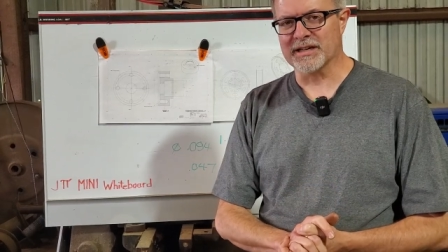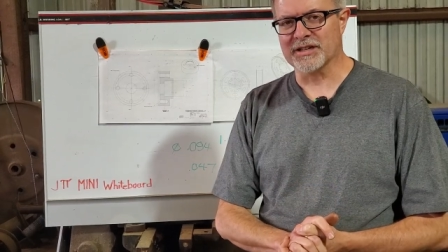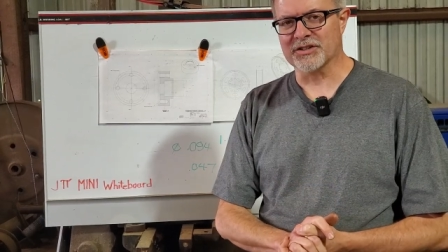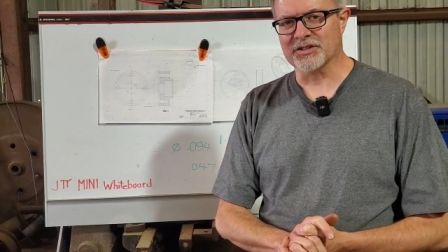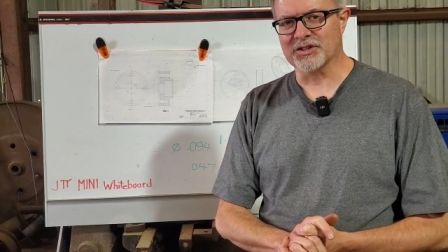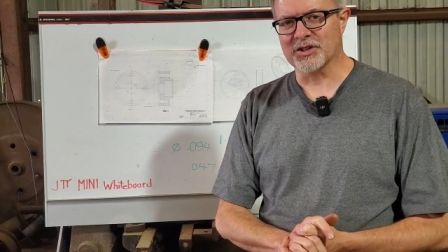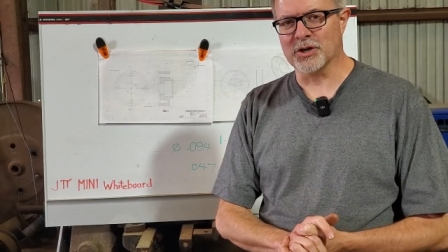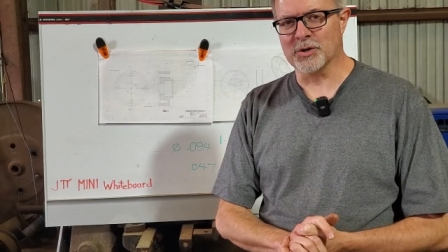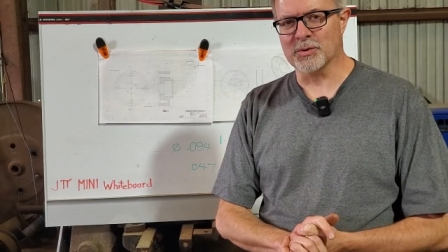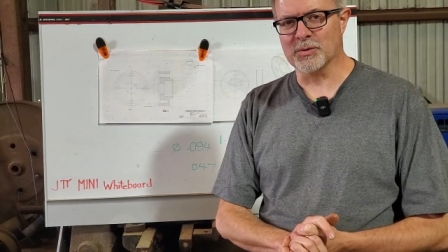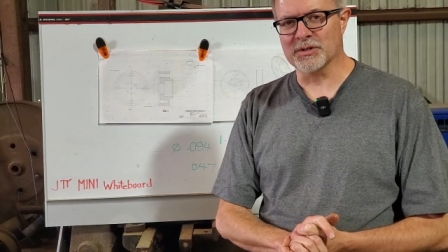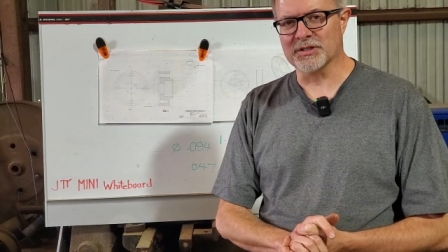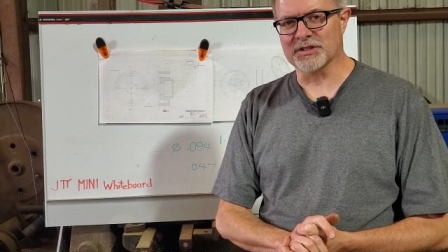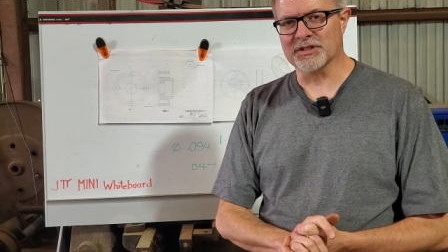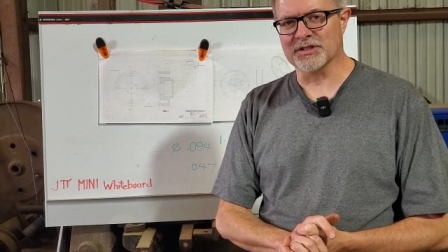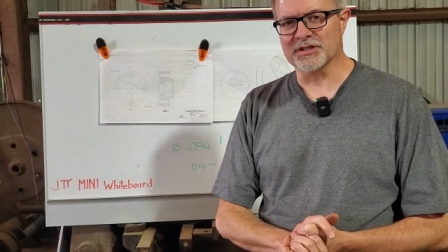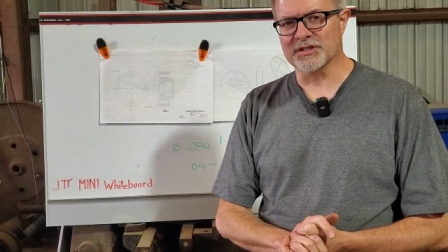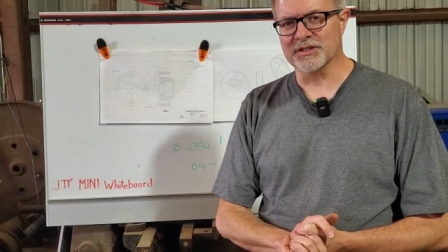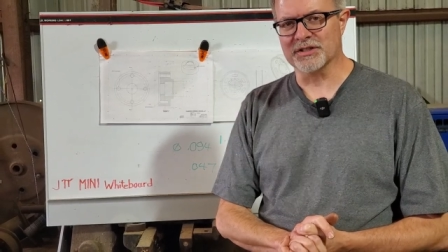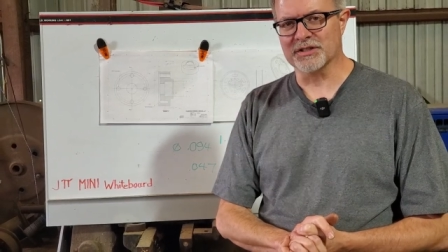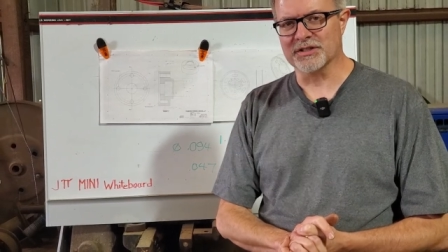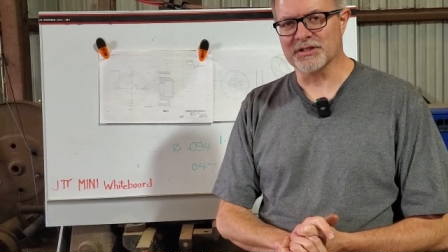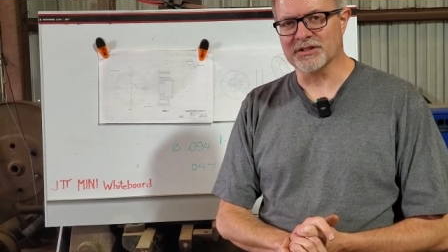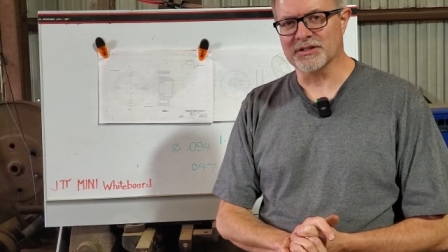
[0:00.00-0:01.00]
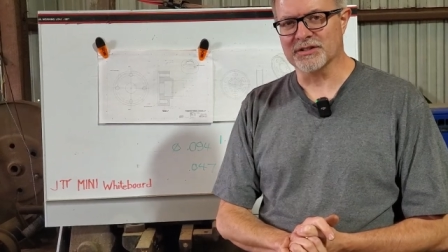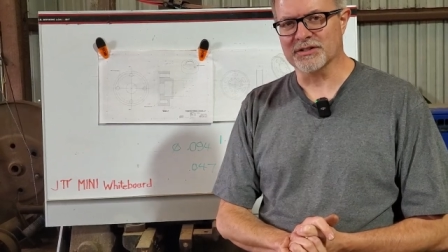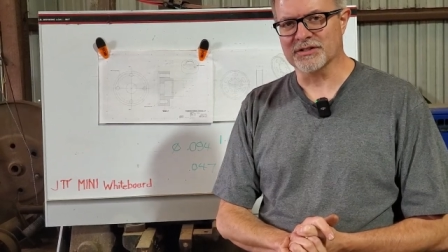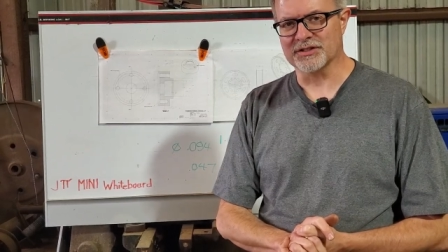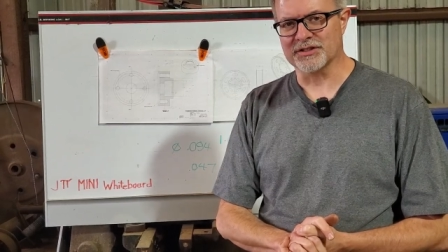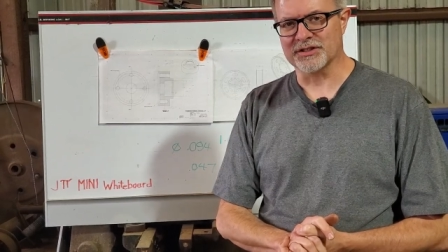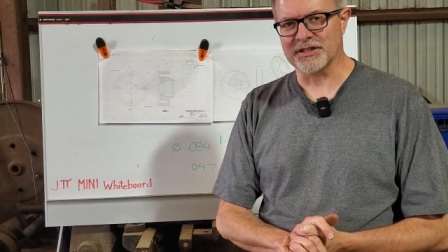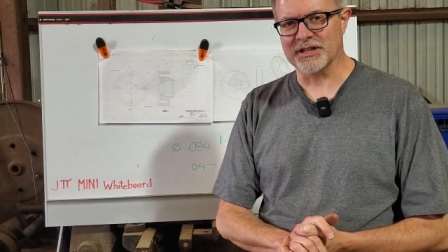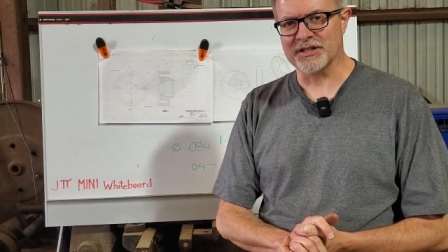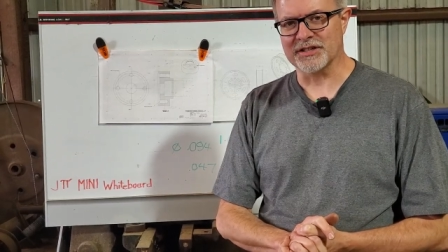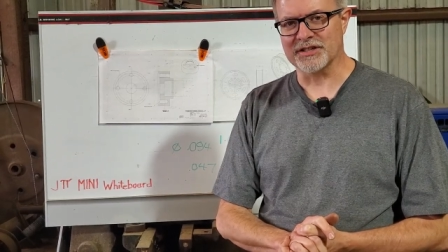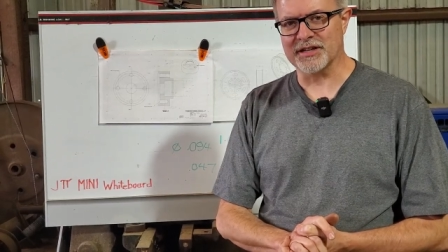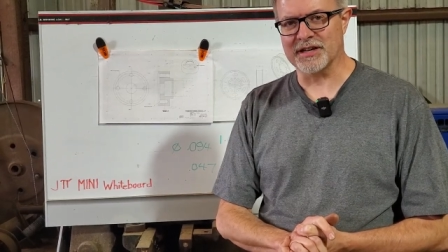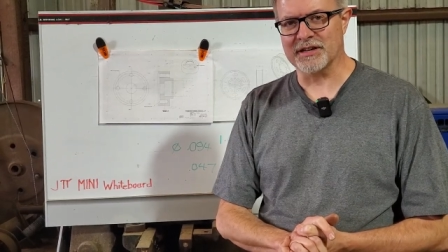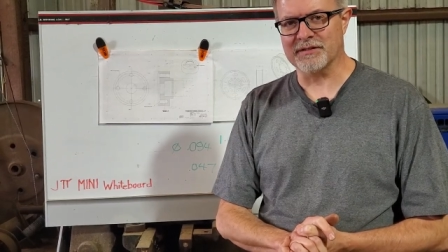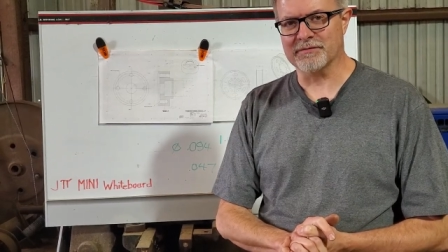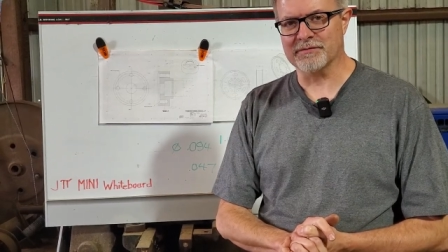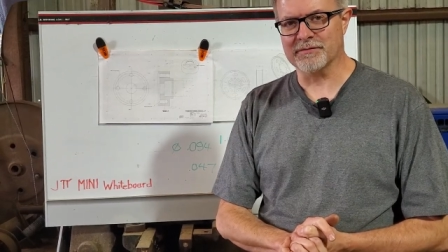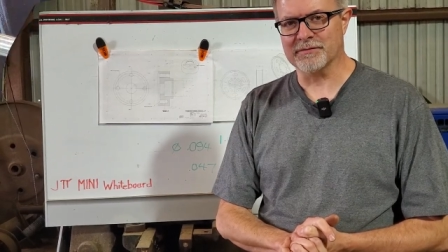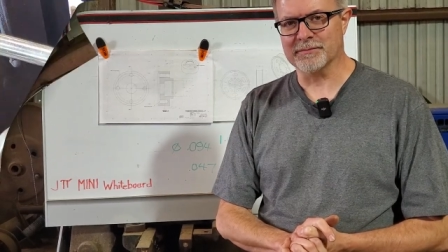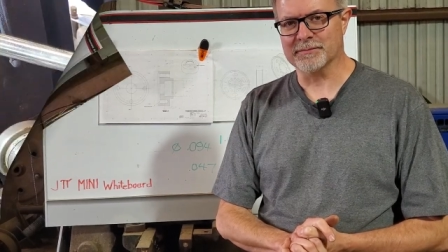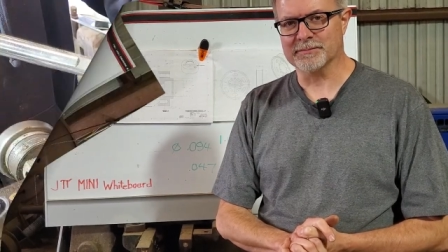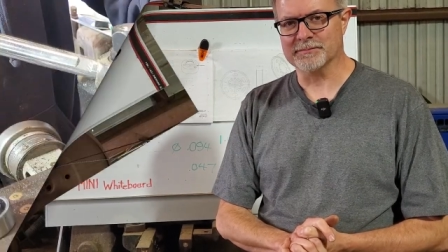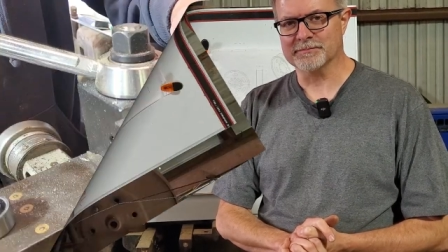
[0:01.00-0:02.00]
as always, stay
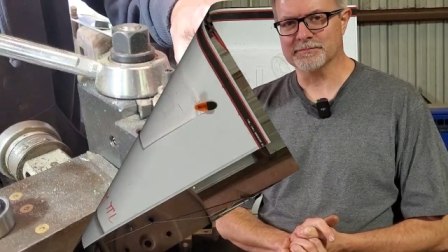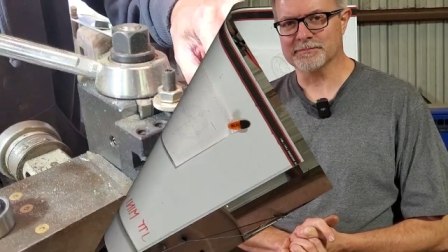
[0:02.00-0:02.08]
safe.